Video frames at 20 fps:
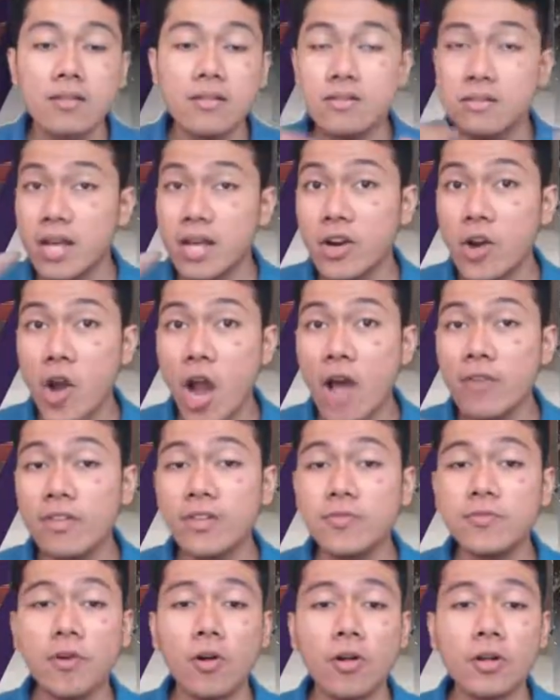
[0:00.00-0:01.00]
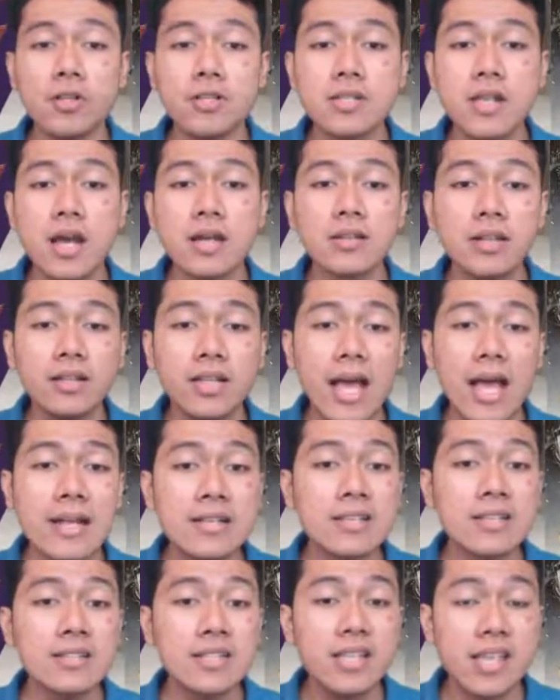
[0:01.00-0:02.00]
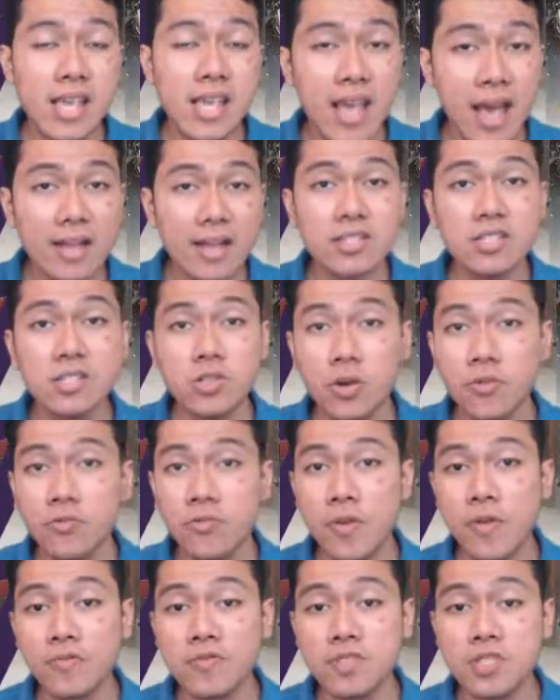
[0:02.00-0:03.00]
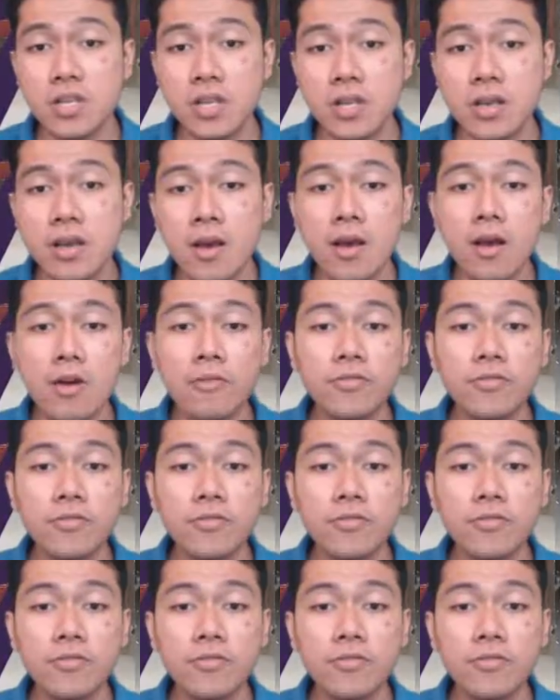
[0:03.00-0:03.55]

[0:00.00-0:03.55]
There you have it folks, the Lexus ES350